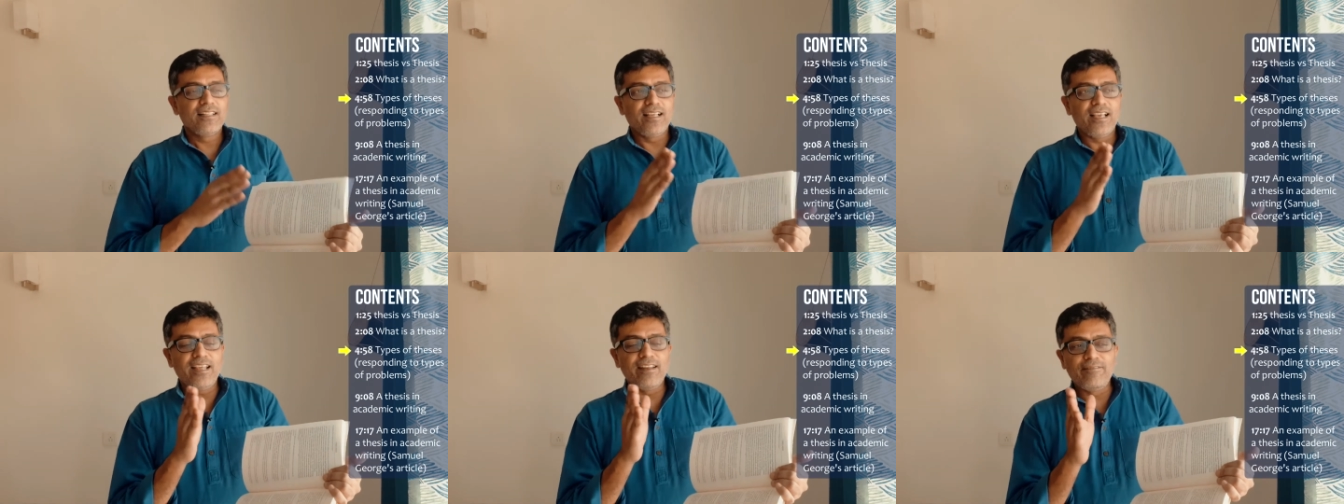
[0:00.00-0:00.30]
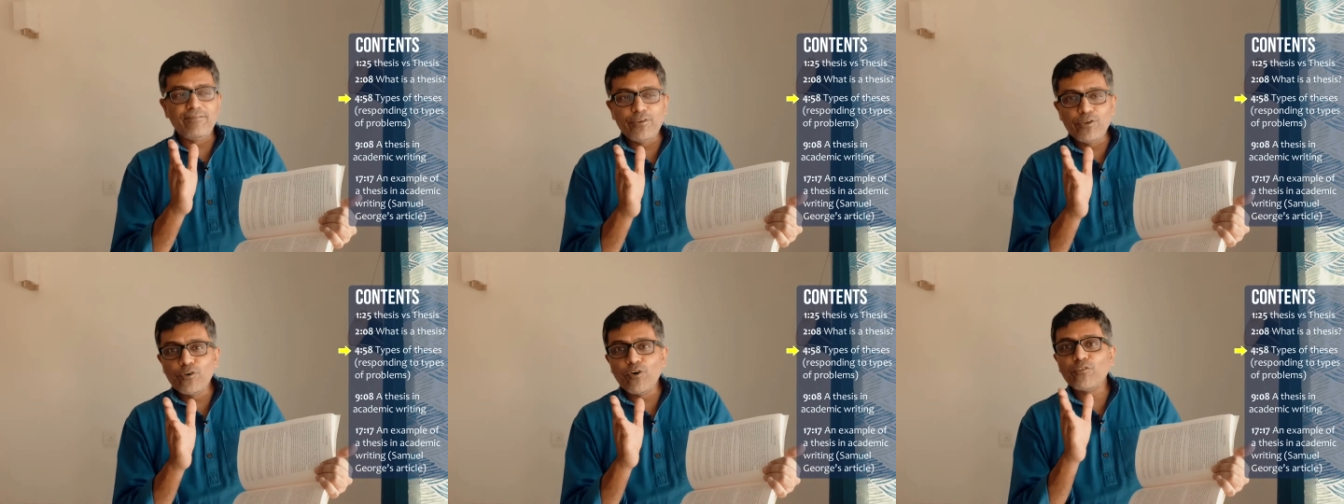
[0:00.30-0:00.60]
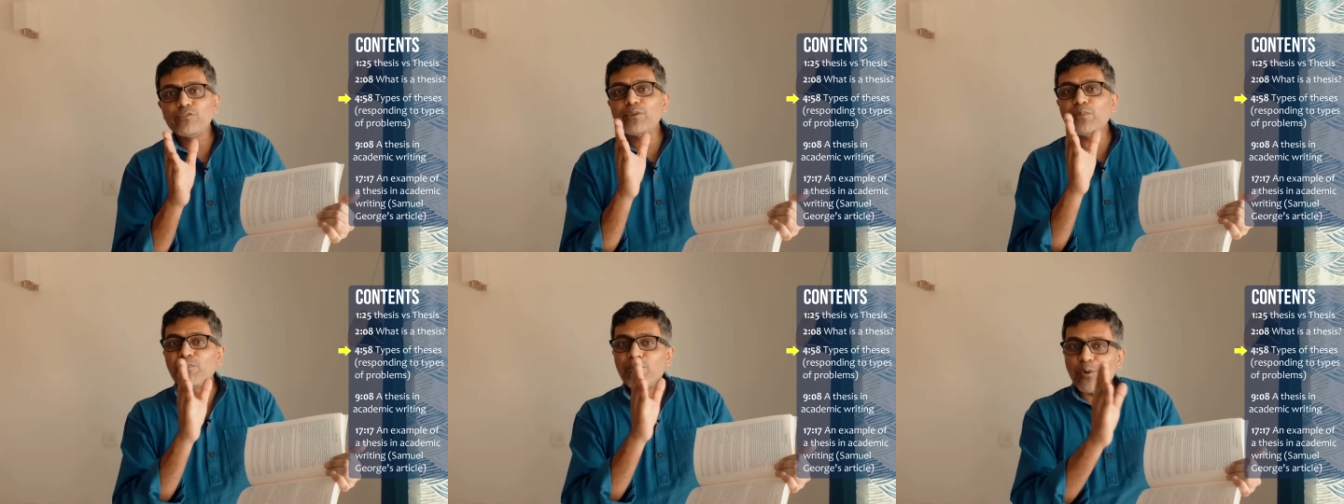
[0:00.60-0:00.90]
in view
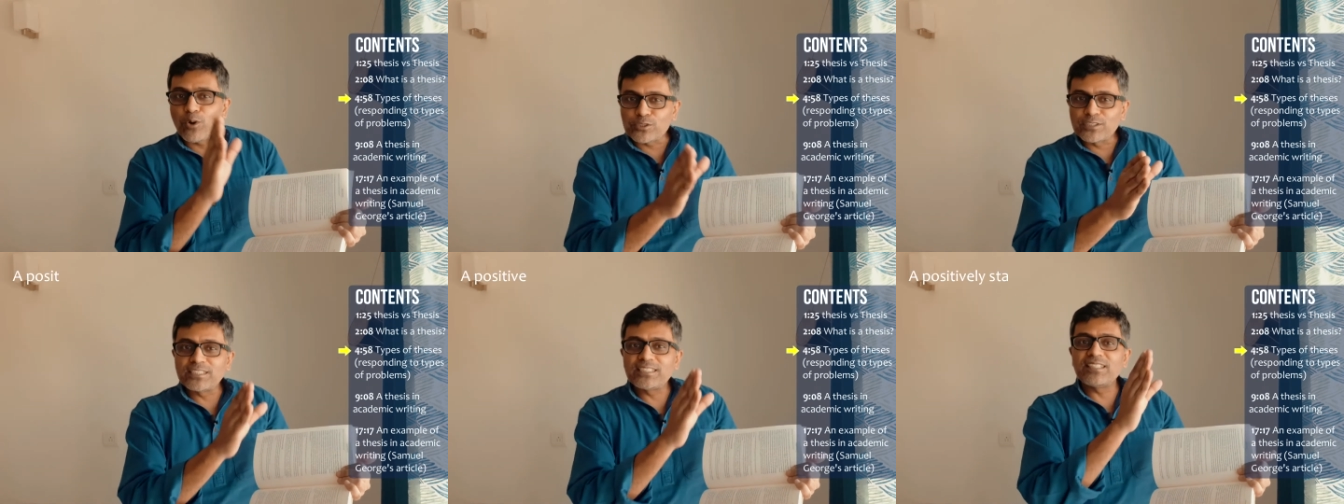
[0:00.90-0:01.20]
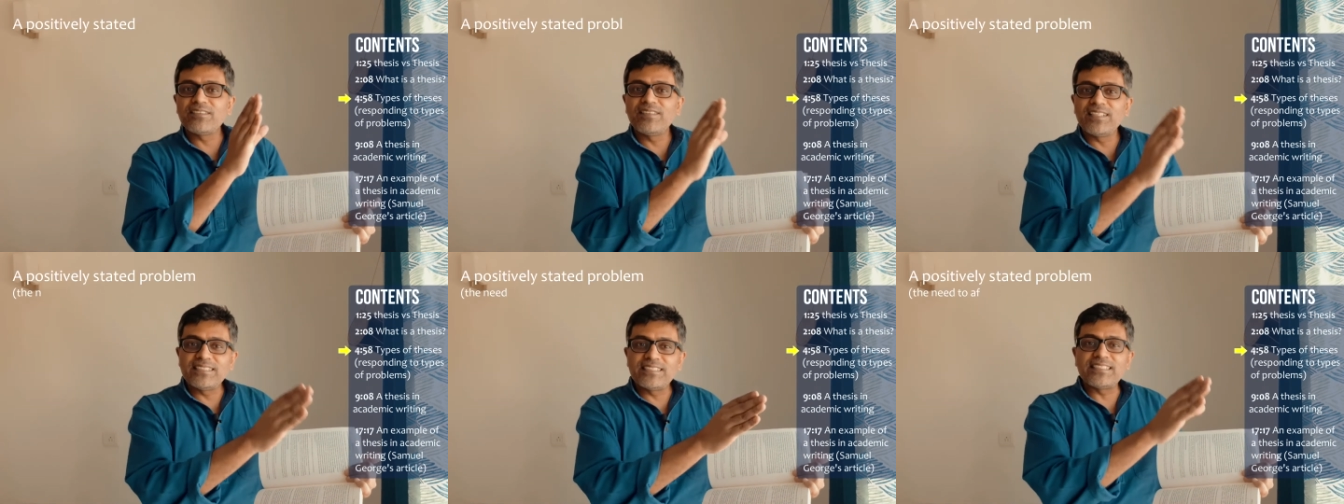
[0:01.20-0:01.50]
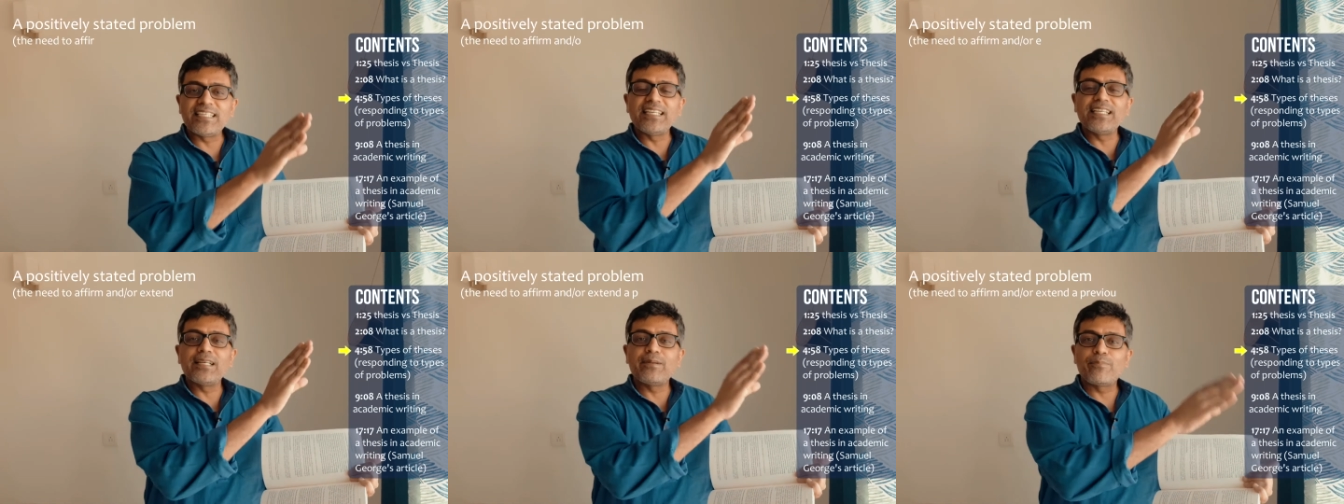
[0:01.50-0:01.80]
of the positively
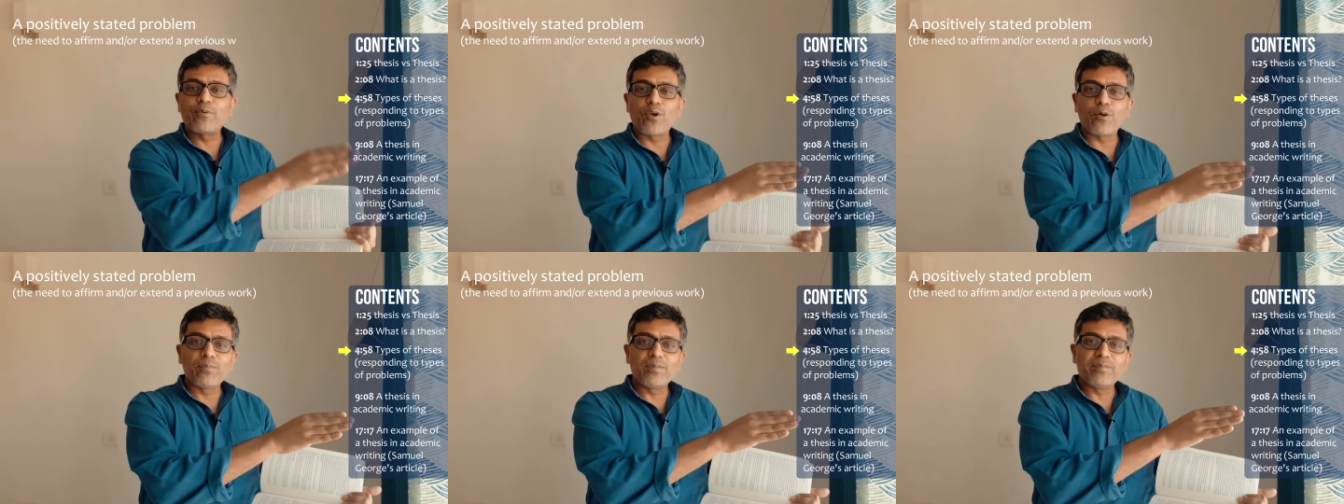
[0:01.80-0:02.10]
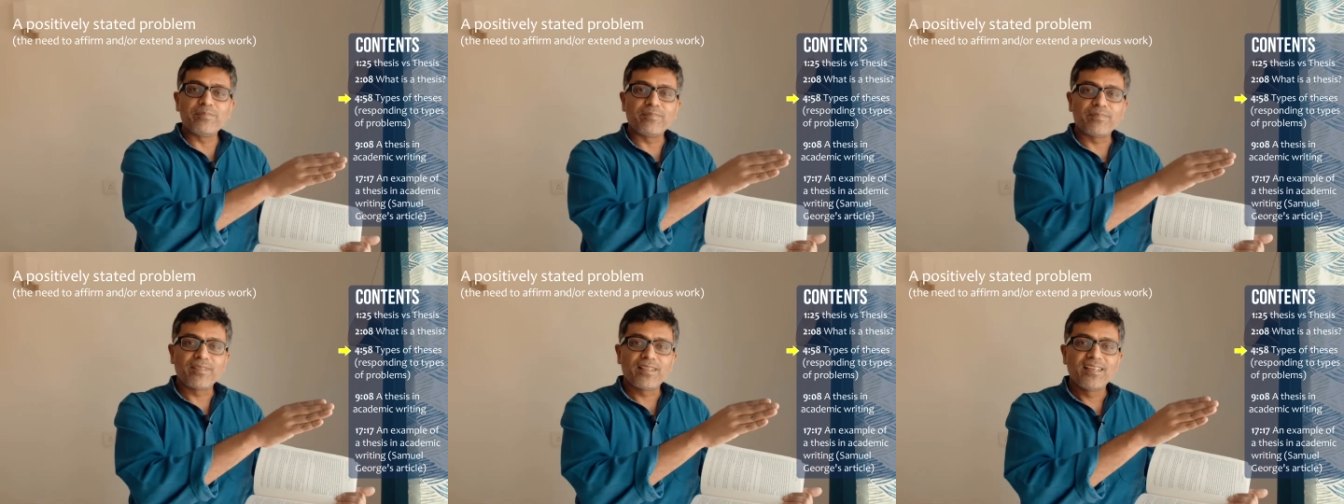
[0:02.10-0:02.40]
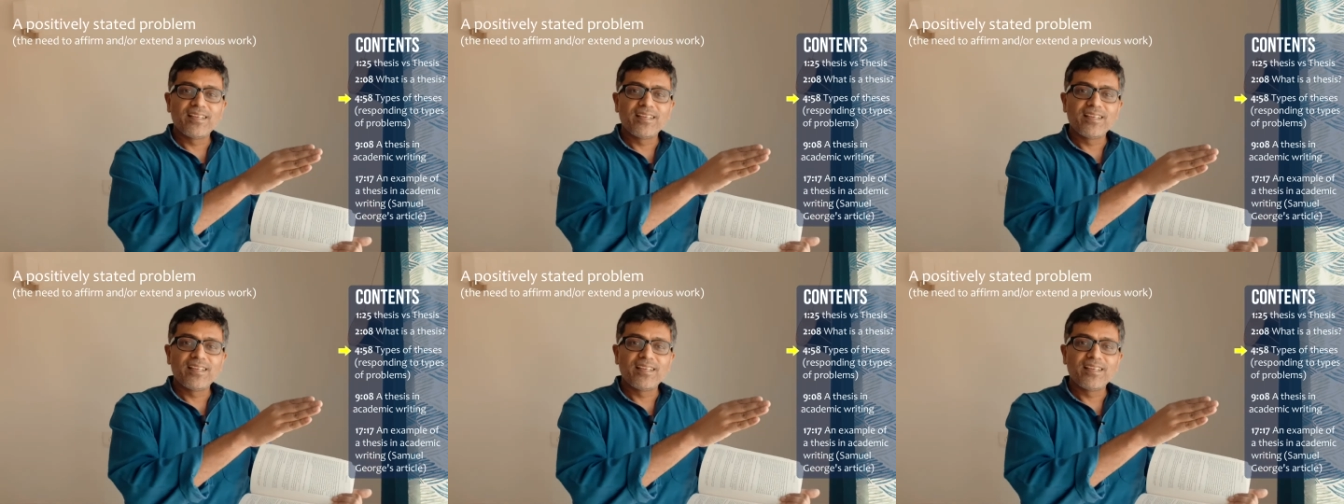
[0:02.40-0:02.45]
stated problem.